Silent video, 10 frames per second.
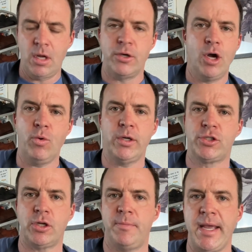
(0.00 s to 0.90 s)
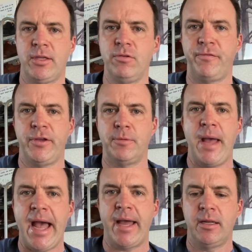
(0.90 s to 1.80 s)
No one should make you feel
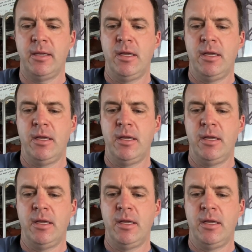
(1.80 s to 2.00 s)
bad